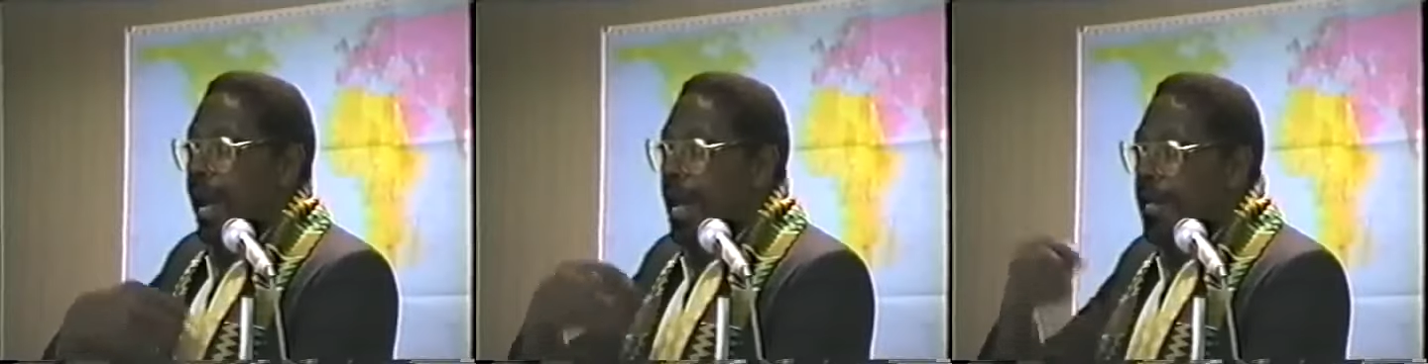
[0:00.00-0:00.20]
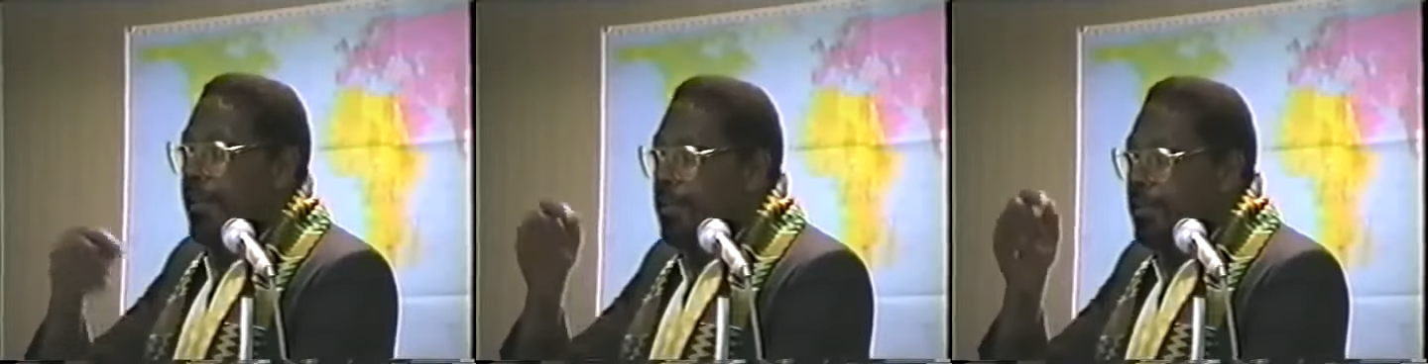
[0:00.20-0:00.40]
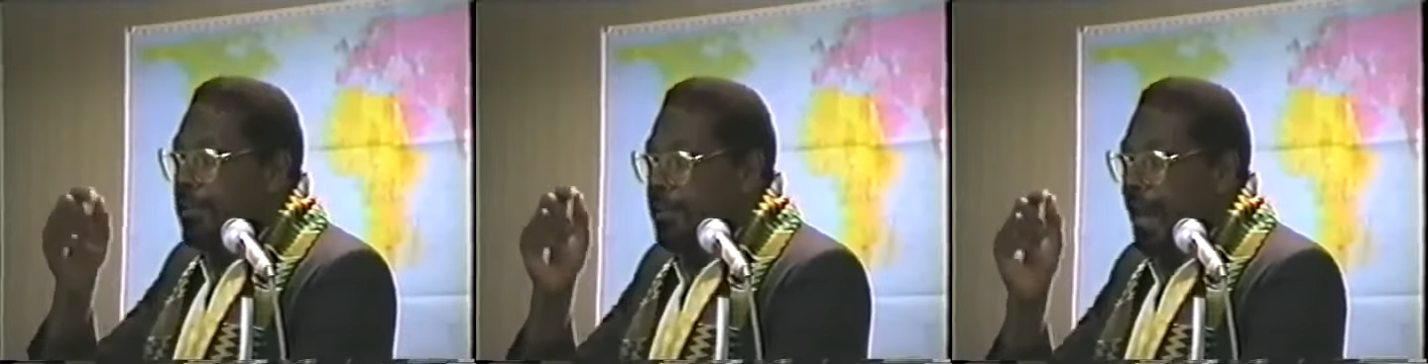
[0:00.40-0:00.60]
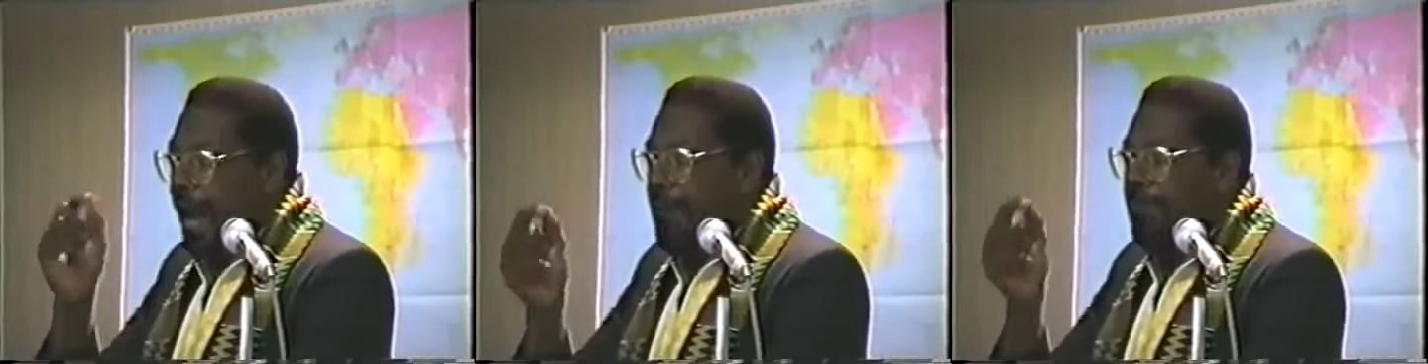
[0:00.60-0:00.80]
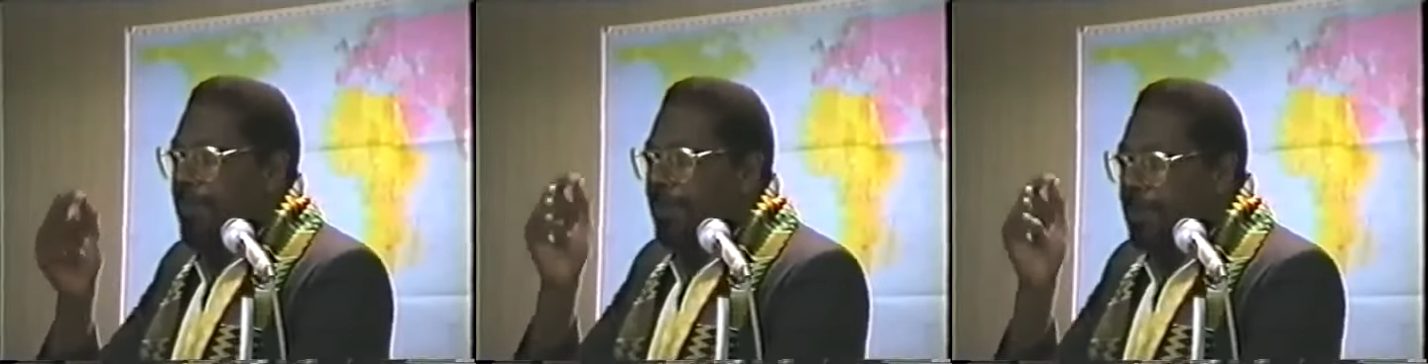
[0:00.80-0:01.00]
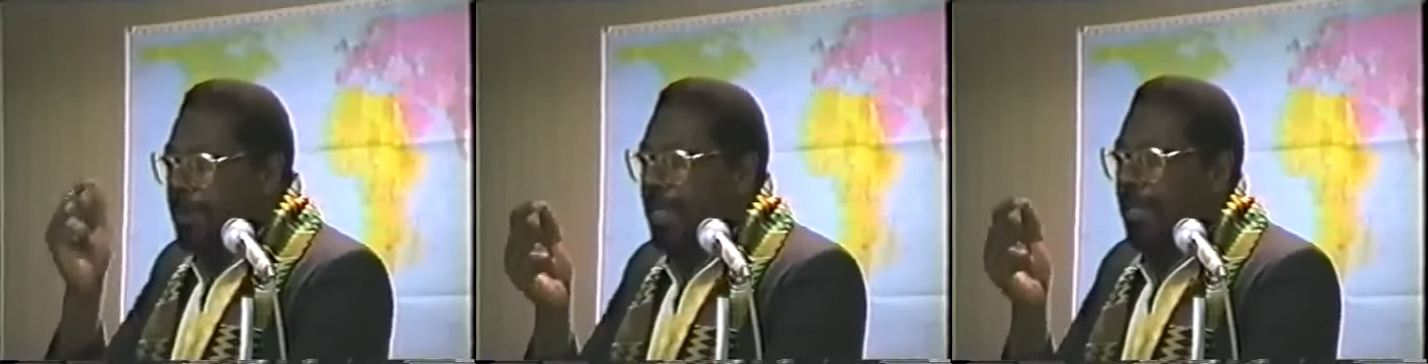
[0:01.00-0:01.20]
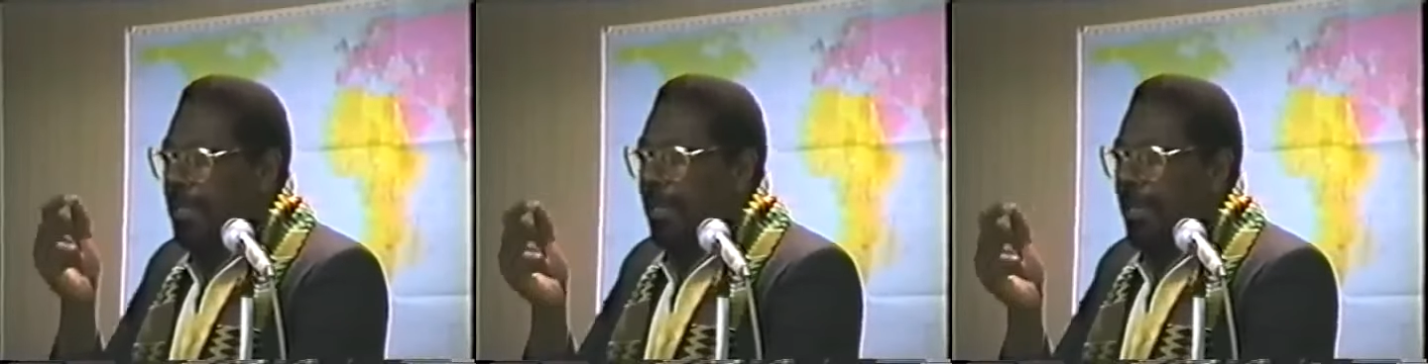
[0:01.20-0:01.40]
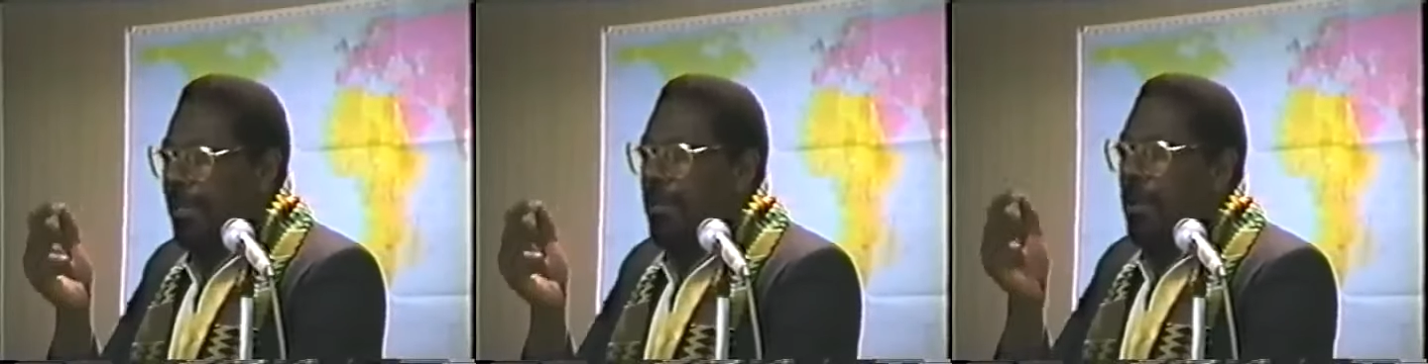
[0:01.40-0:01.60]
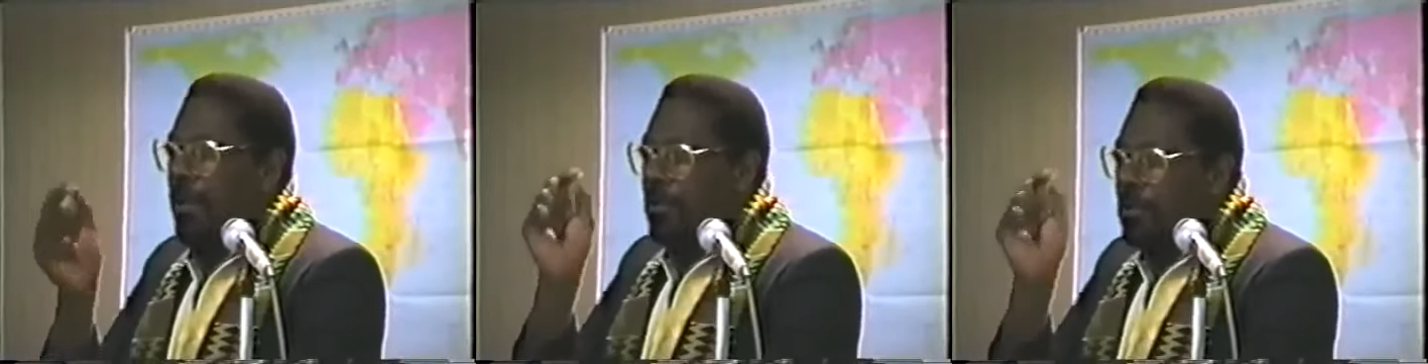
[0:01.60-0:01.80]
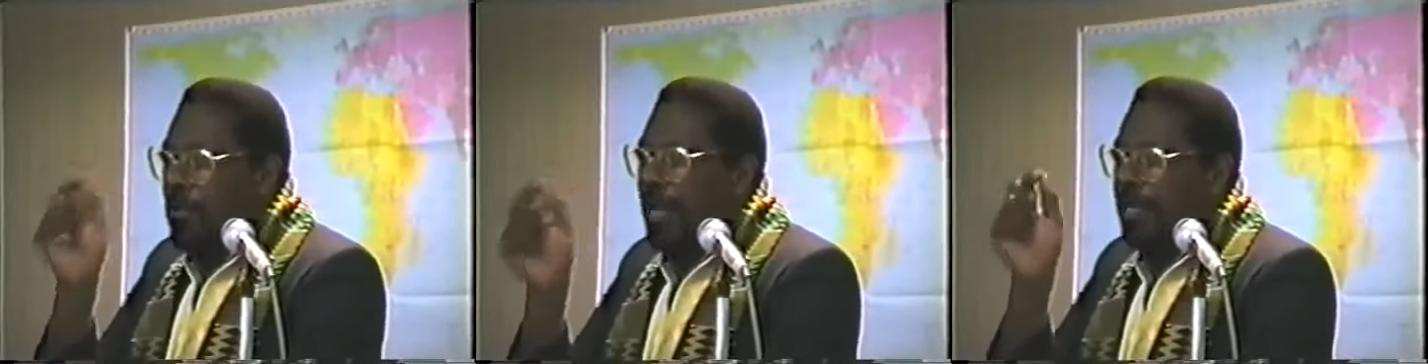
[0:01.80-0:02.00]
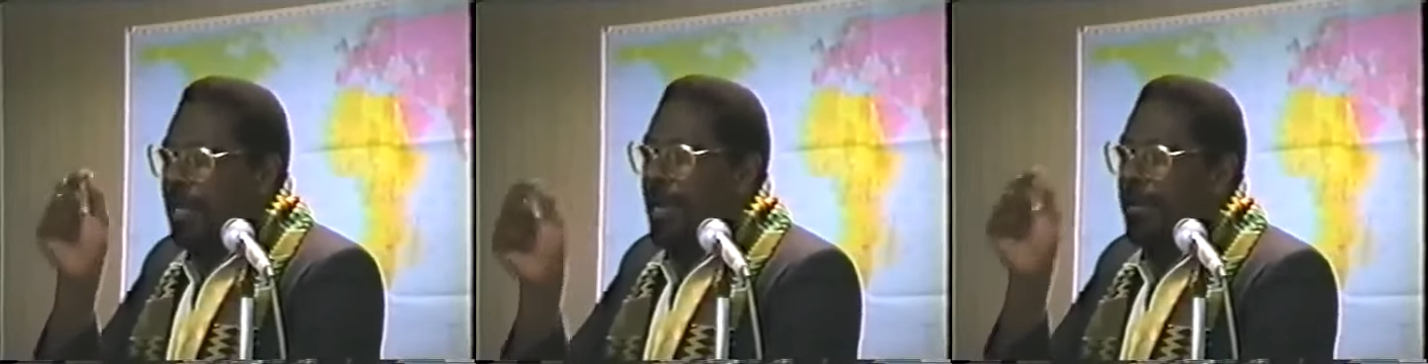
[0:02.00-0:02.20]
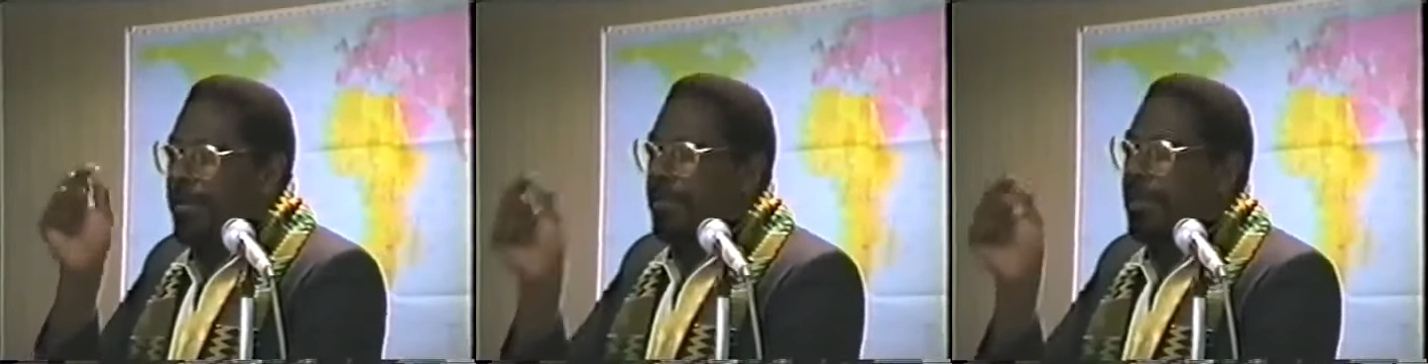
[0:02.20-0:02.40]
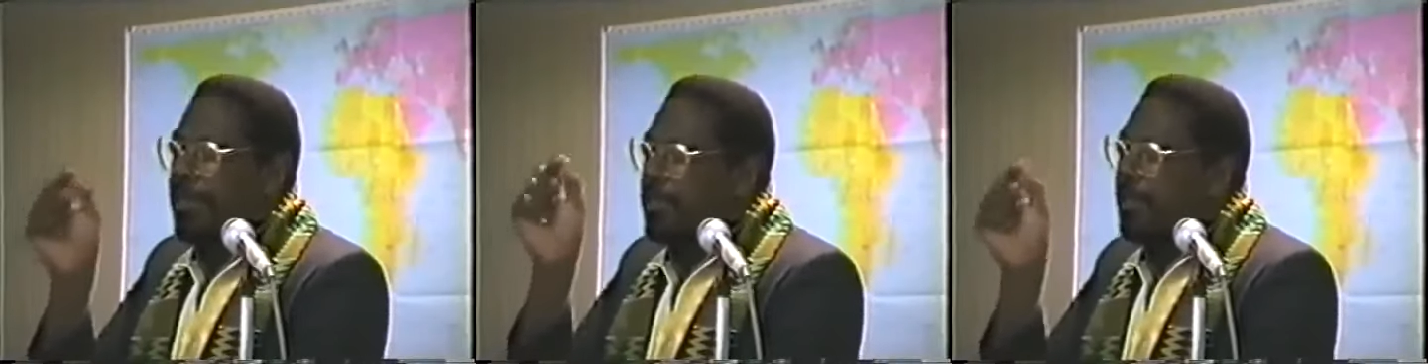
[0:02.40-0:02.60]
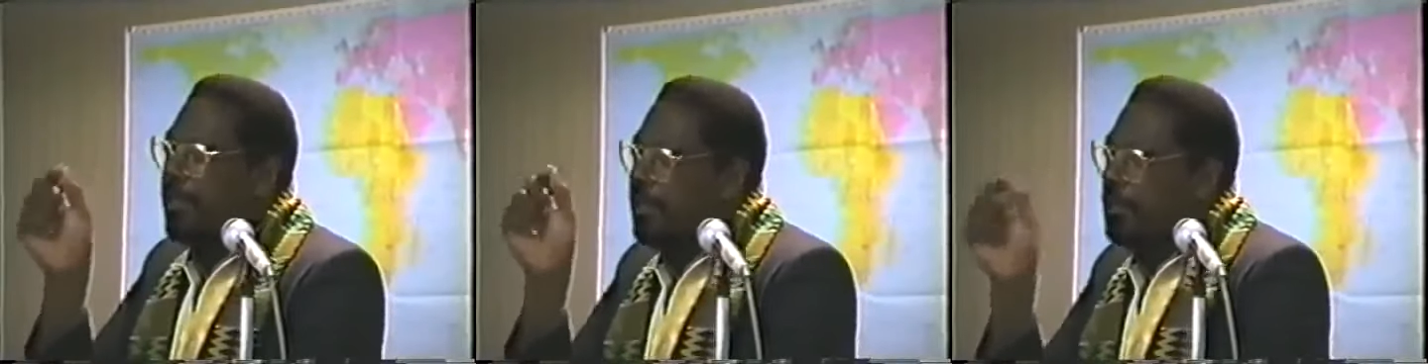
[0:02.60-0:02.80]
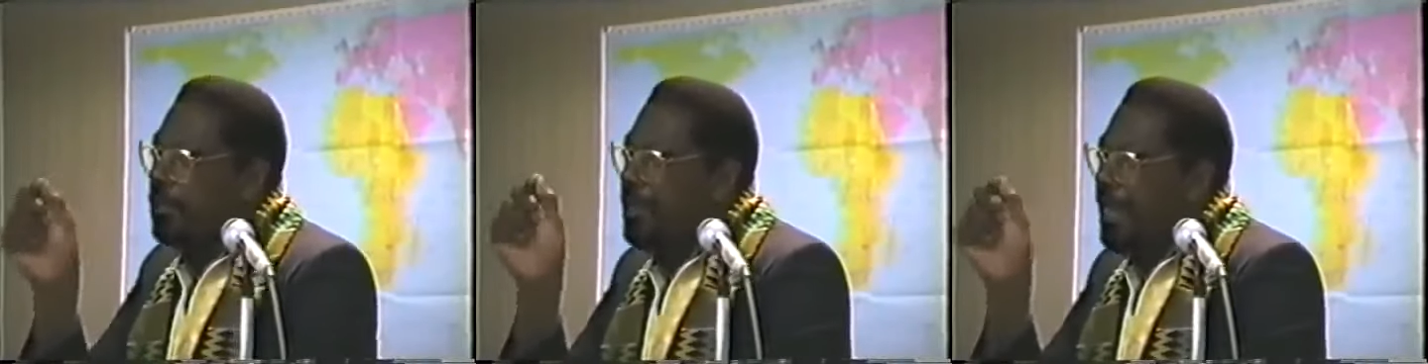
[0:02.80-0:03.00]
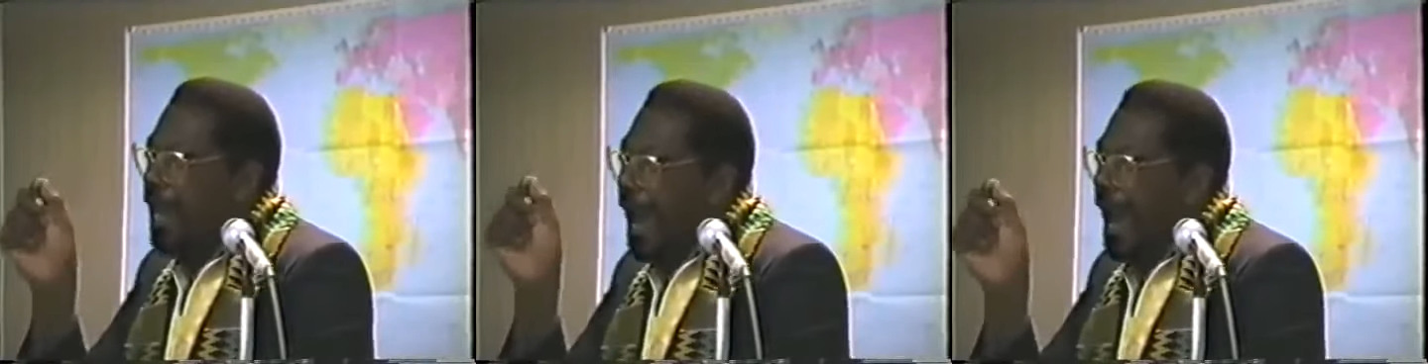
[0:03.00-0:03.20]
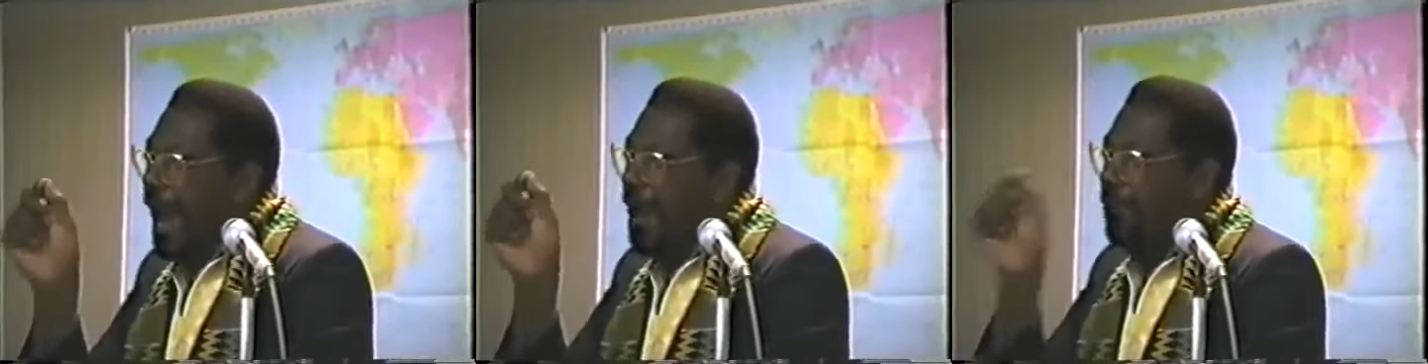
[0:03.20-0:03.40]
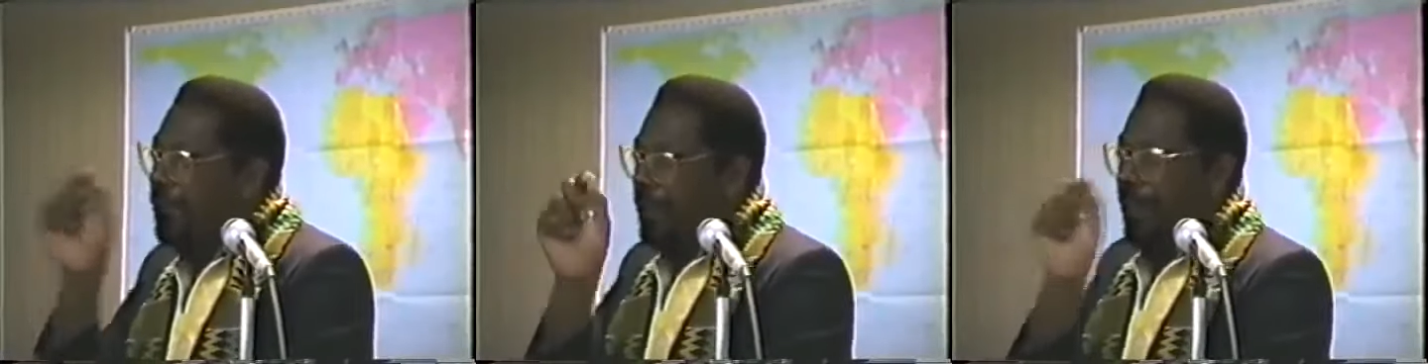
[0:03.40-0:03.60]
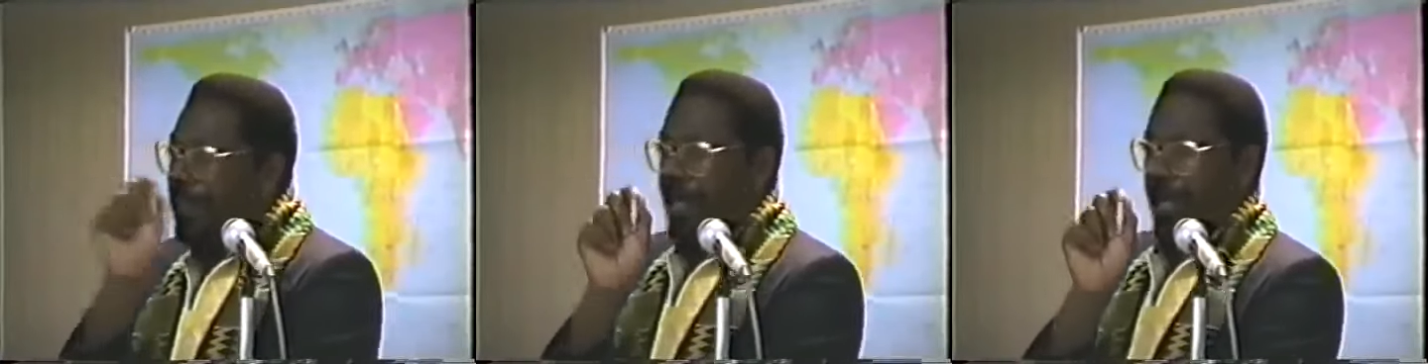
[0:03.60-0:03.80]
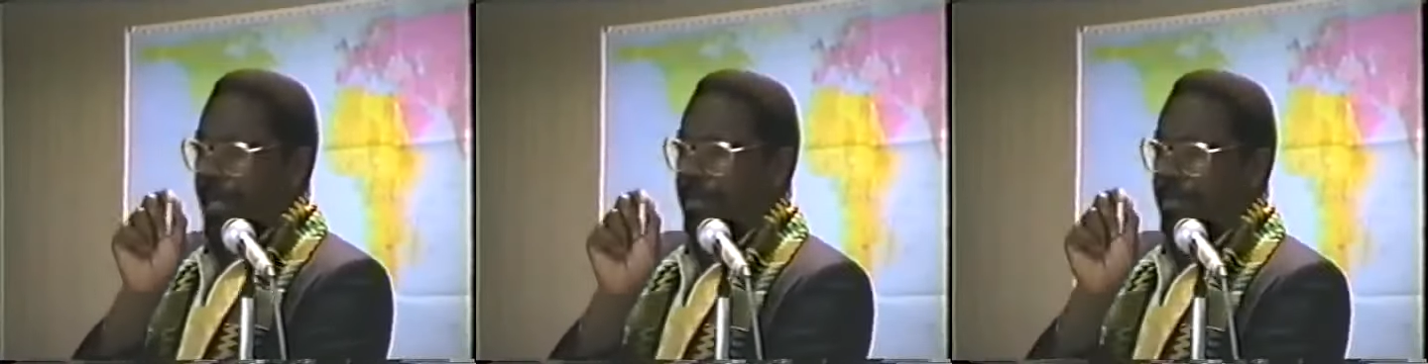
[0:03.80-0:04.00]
And you stop and think then, what characteristics should we have in